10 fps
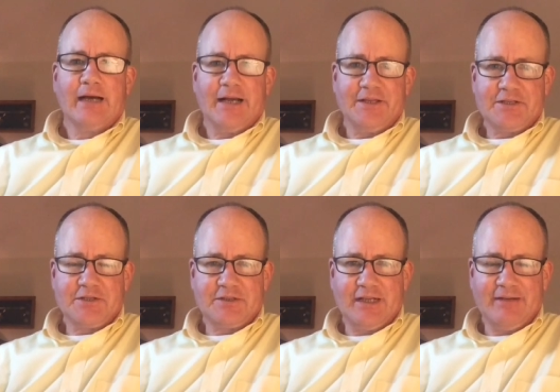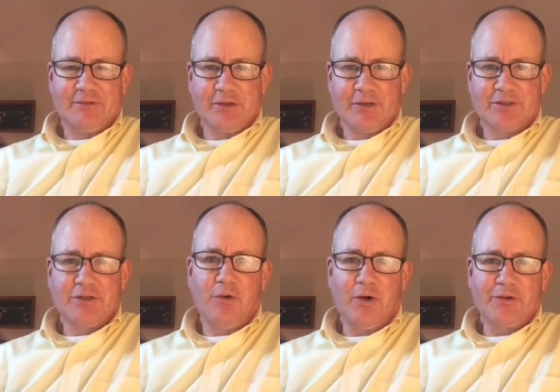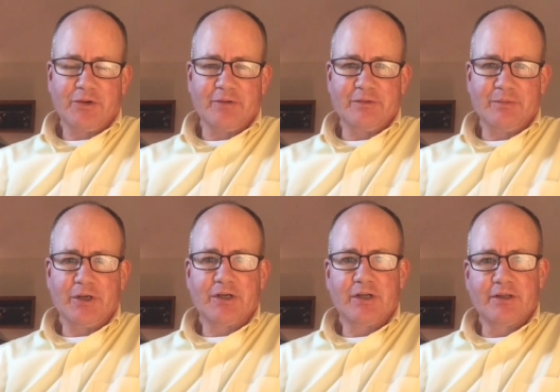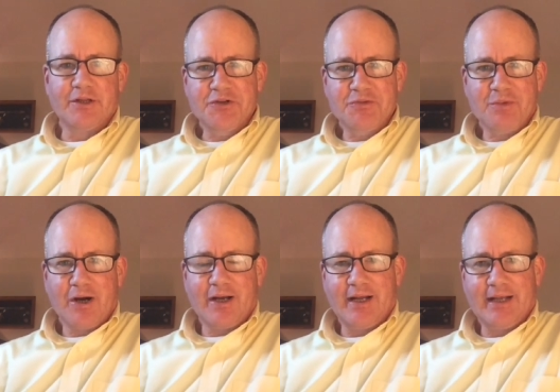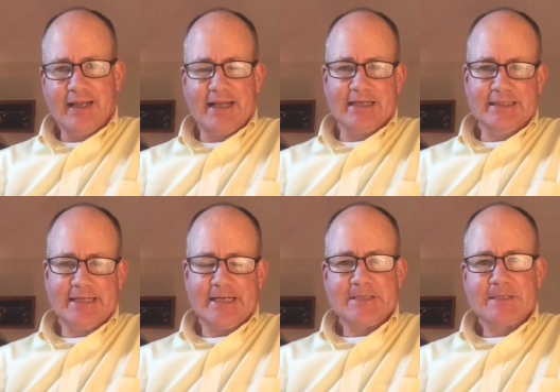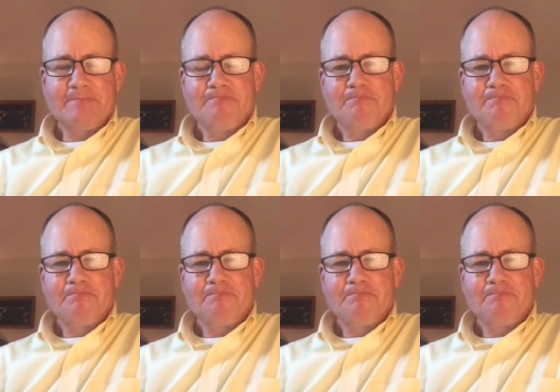Hi, this is Dave Dirks, co author of the book The New Marketing Analytics.